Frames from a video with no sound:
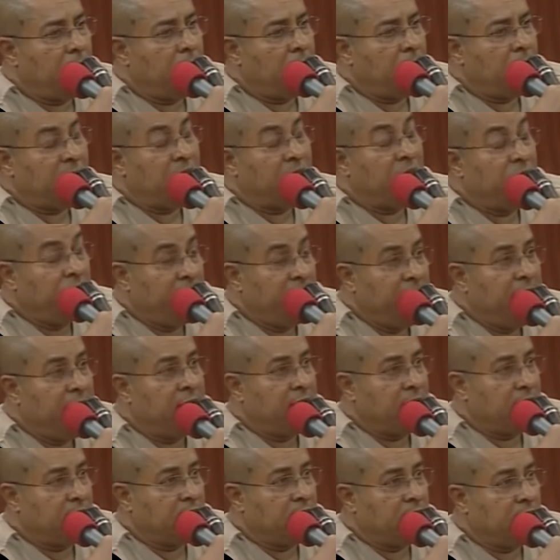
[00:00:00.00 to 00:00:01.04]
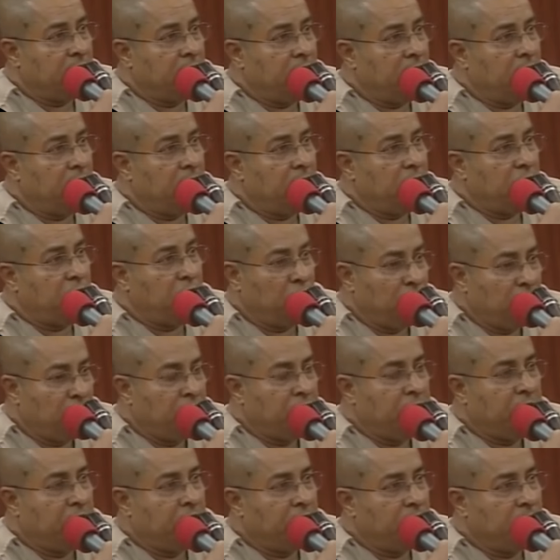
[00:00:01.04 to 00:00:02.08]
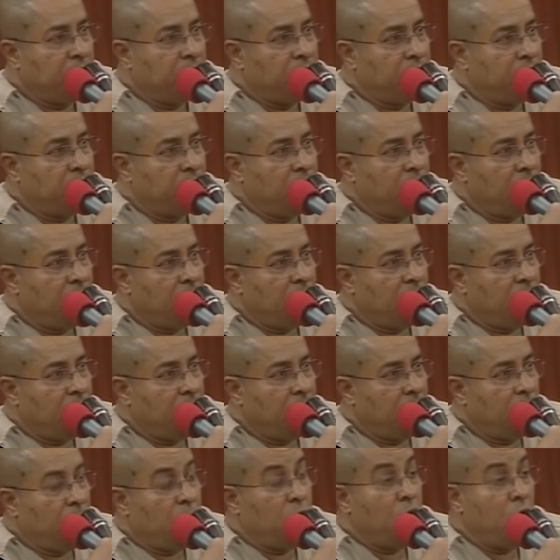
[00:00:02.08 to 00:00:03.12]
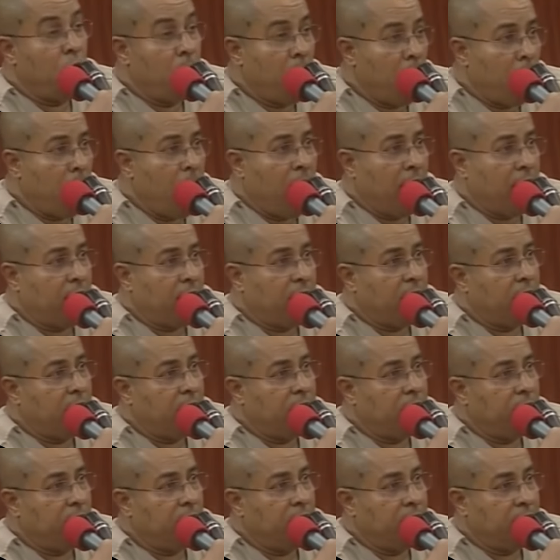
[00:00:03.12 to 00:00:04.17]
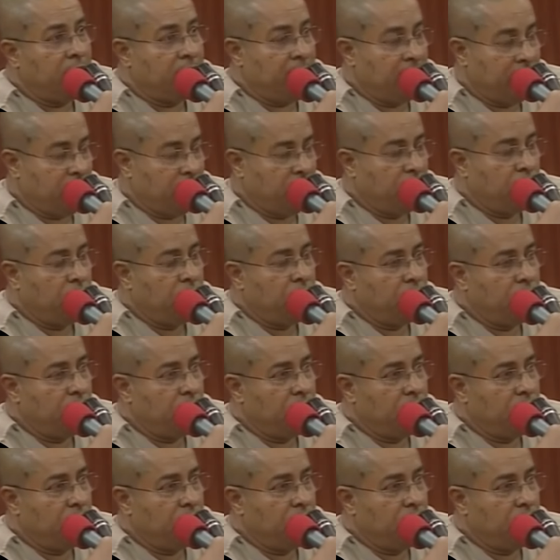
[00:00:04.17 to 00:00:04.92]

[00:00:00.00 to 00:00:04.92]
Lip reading: civilians, children, with your mawak. Is that true?